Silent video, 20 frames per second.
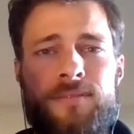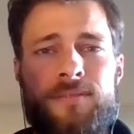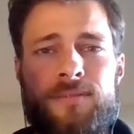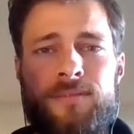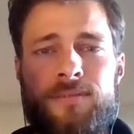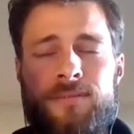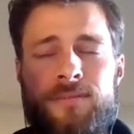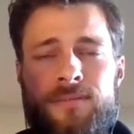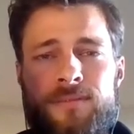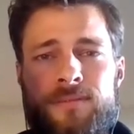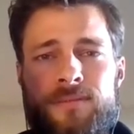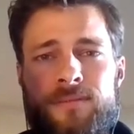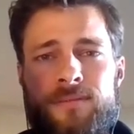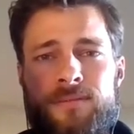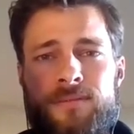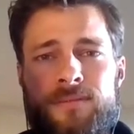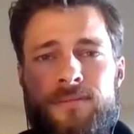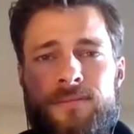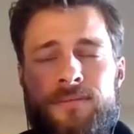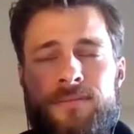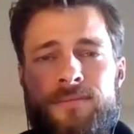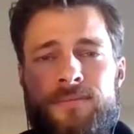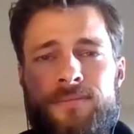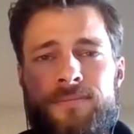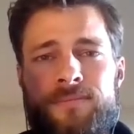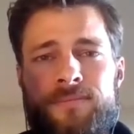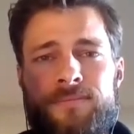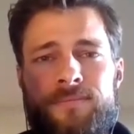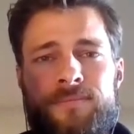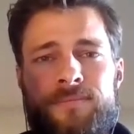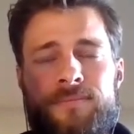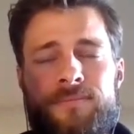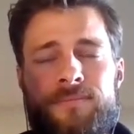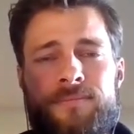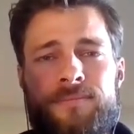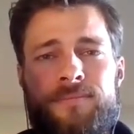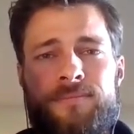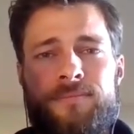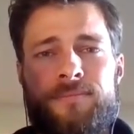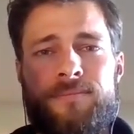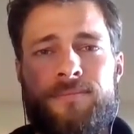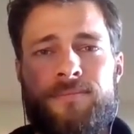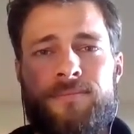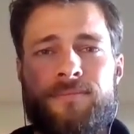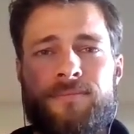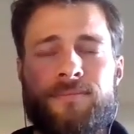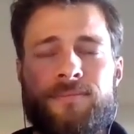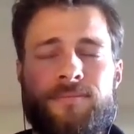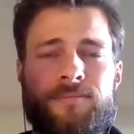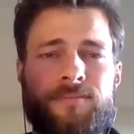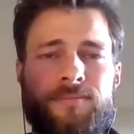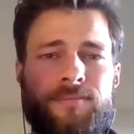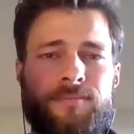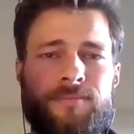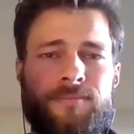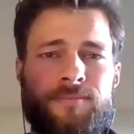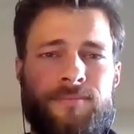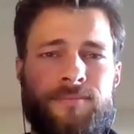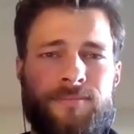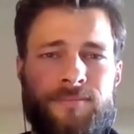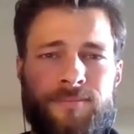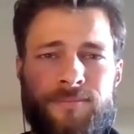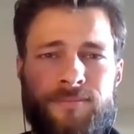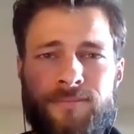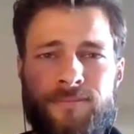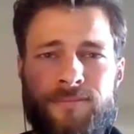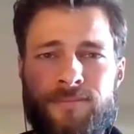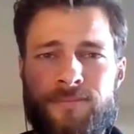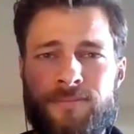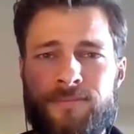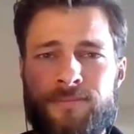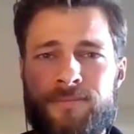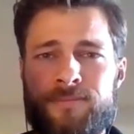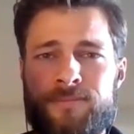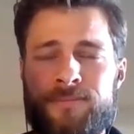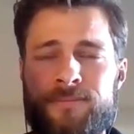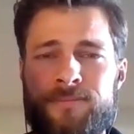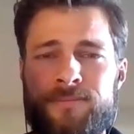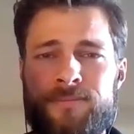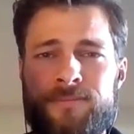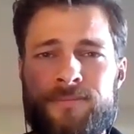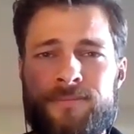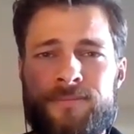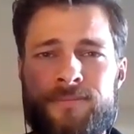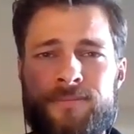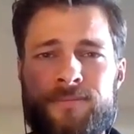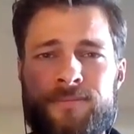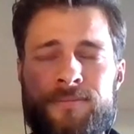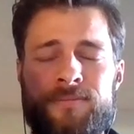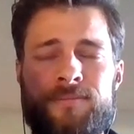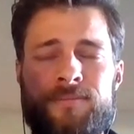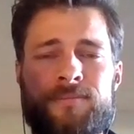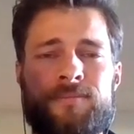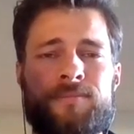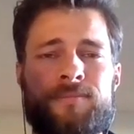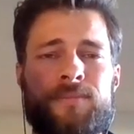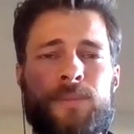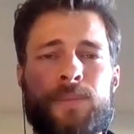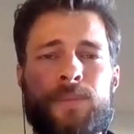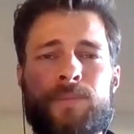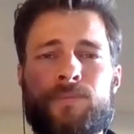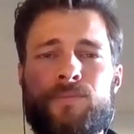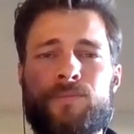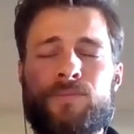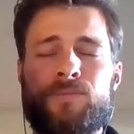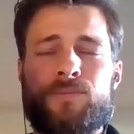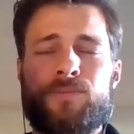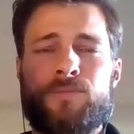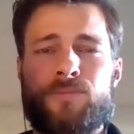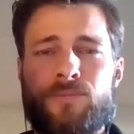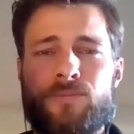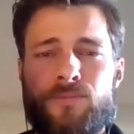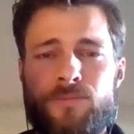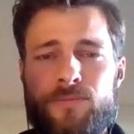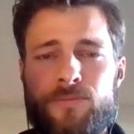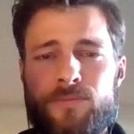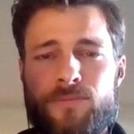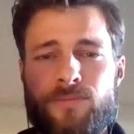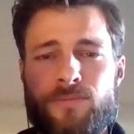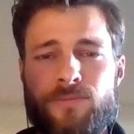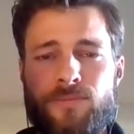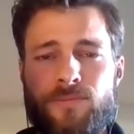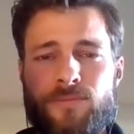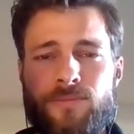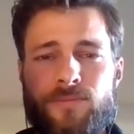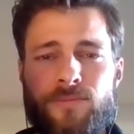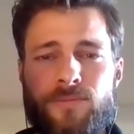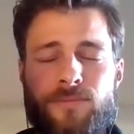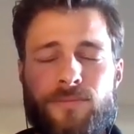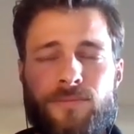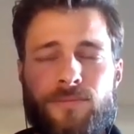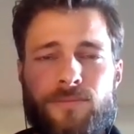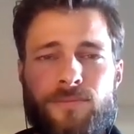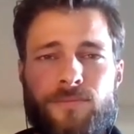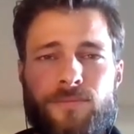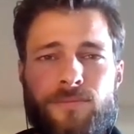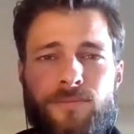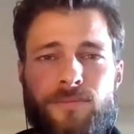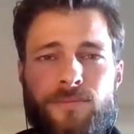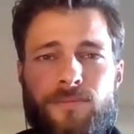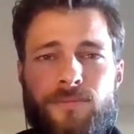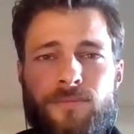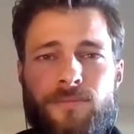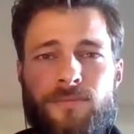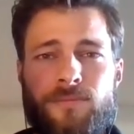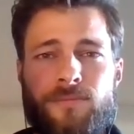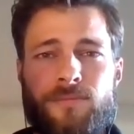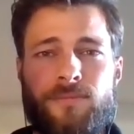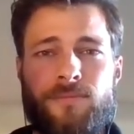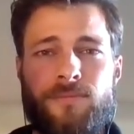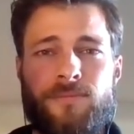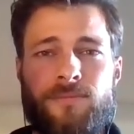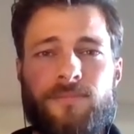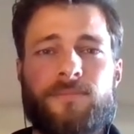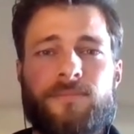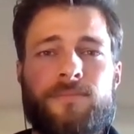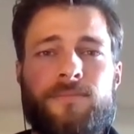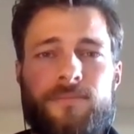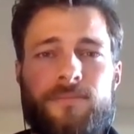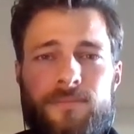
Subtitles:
This person isn't speaking.